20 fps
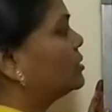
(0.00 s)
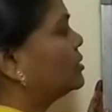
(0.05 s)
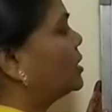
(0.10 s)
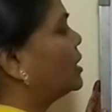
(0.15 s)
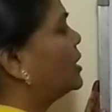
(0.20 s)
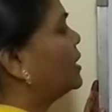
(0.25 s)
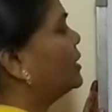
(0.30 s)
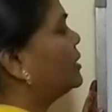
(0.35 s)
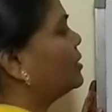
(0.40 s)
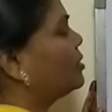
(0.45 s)

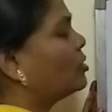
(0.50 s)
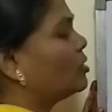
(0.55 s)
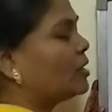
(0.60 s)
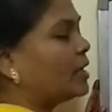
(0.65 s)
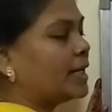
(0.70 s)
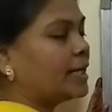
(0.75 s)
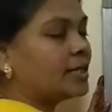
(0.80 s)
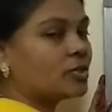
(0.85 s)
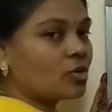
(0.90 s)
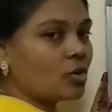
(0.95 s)
and
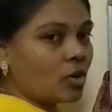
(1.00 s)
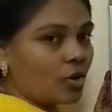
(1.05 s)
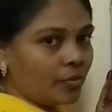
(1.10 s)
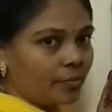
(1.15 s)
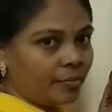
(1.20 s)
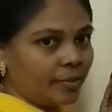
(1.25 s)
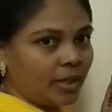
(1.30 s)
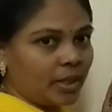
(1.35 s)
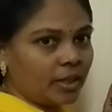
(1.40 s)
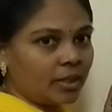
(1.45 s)
online
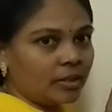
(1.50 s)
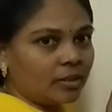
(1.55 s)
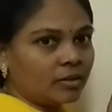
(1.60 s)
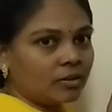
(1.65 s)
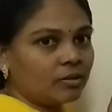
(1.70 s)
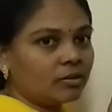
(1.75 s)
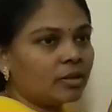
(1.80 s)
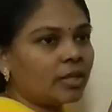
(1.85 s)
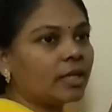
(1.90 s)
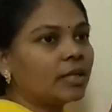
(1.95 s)
shopping.
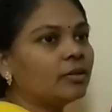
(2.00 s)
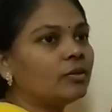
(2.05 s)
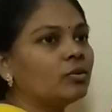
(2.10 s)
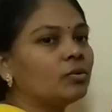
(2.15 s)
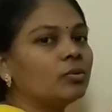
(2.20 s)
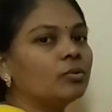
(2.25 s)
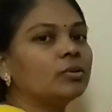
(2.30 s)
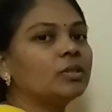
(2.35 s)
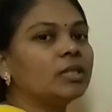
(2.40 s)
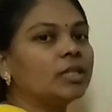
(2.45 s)
You can
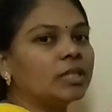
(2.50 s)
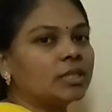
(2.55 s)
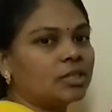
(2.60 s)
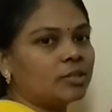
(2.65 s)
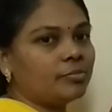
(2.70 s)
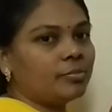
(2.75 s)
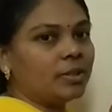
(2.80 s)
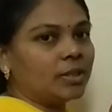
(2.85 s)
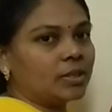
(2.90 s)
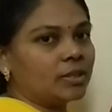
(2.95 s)
know the
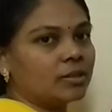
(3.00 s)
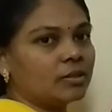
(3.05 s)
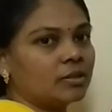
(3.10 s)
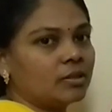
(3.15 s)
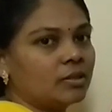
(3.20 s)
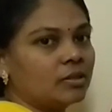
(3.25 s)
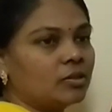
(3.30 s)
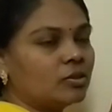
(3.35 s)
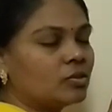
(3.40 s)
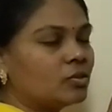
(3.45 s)
recipes.
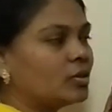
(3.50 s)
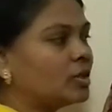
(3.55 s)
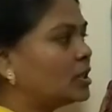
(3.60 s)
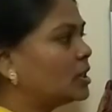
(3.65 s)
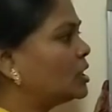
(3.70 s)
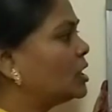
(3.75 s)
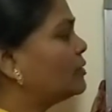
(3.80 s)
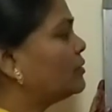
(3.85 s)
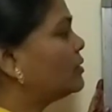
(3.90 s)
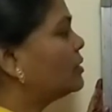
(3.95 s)
So it
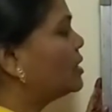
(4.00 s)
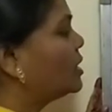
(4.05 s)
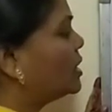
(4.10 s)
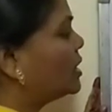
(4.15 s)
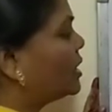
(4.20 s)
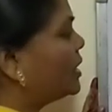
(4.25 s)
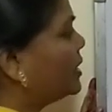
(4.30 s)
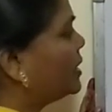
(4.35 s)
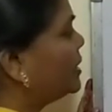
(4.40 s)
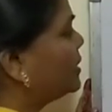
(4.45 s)
gives,
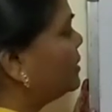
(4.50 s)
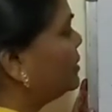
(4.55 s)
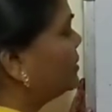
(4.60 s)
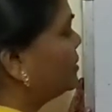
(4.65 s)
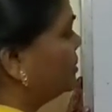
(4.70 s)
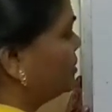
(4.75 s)
and